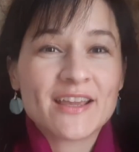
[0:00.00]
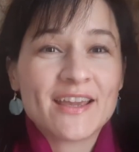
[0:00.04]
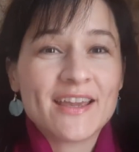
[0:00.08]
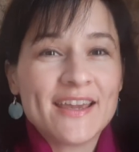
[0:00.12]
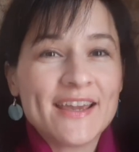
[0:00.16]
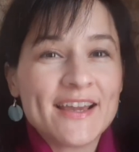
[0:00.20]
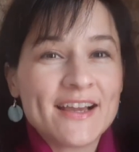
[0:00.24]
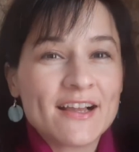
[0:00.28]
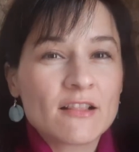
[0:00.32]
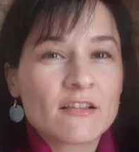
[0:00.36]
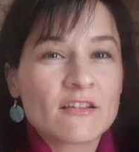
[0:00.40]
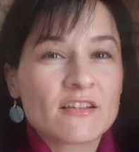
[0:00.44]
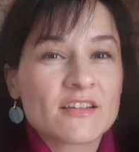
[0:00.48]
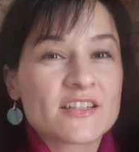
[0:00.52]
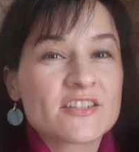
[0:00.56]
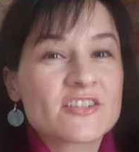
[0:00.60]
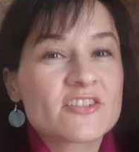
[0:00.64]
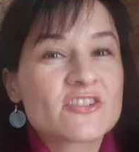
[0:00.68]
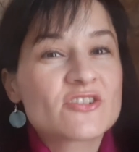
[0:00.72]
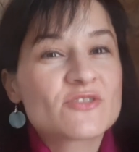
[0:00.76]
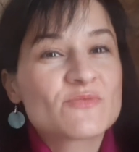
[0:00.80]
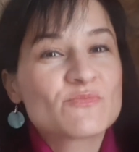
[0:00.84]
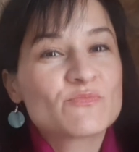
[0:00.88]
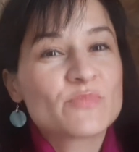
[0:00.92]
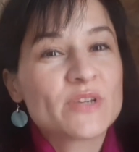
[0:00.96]

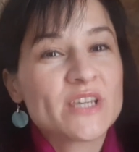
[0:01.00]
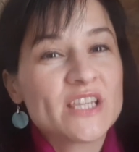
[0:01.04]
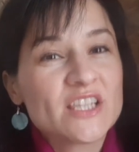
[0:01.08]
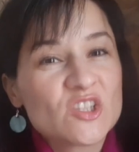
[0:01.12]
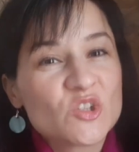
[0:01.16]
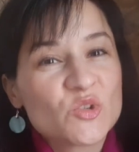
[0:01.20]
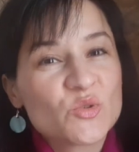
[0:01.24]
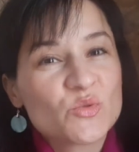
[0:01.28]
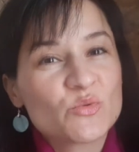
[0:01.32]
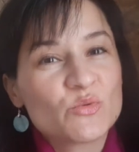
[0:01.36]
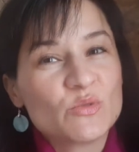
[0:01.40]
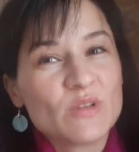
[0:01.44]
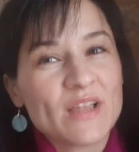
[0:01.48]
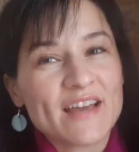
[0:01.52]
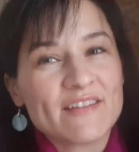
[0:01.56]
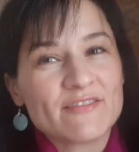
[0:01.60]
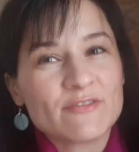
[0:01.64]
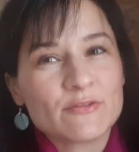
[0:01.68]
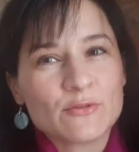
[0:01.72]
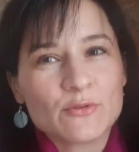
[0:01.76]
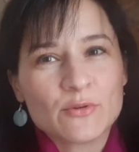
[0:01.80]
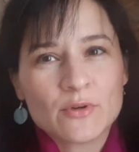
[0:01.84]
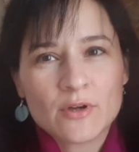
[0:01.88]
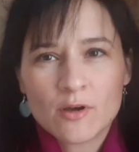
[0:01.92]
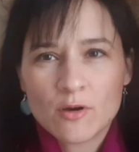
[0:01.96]
English B2
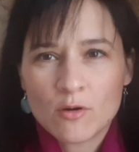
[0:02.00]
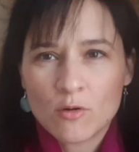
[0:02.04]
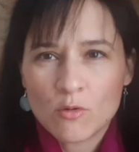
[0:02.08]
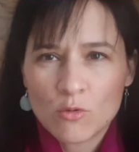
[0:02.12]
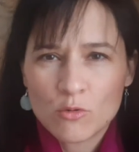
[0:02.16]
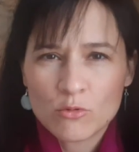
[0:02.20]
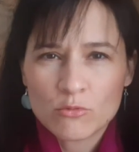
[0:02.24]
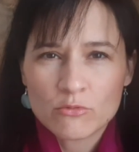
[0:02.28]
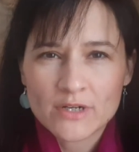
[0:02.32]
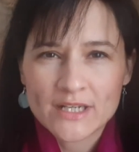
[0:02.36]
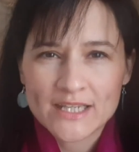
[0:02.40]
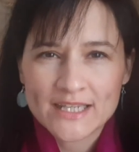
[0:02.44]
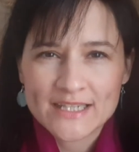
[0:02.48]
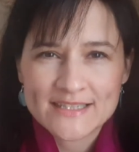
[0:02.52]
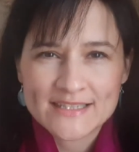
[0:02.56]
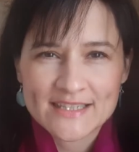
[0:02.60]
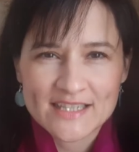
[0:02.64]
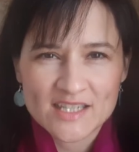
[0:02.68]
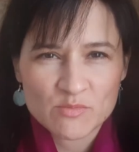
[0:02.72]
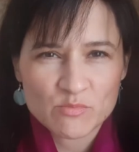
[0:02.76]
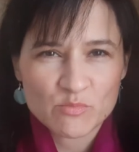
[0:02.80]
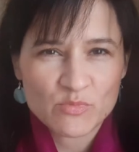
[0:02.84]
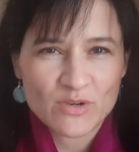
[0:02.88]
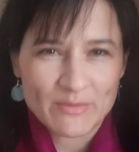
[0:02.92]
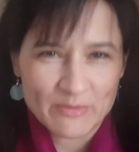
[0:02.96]
level oral
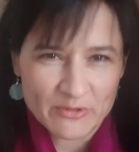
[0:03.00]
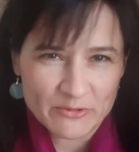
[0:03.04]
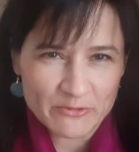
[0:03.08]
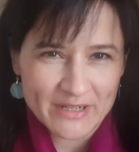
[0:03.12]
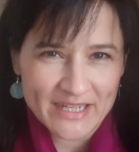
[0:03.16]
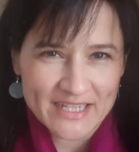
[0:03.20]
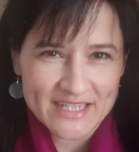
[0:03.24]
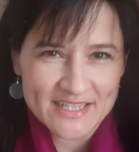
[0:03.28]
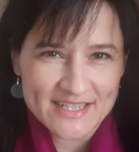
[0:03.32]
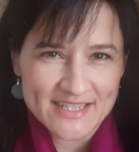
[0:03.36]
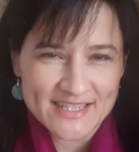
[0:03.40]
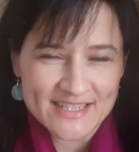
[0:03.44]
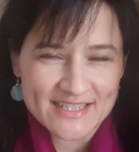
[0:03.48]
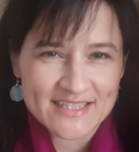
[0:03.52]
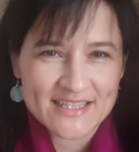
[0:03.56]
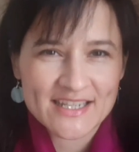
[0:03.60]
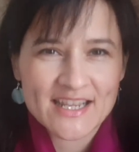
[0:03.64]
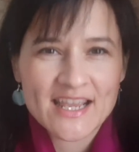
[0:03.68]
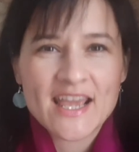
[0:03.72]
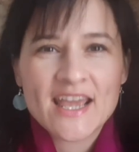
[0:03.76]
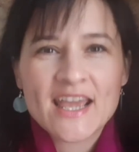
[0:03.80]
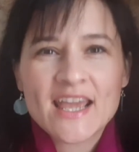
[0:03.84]
exam preparation.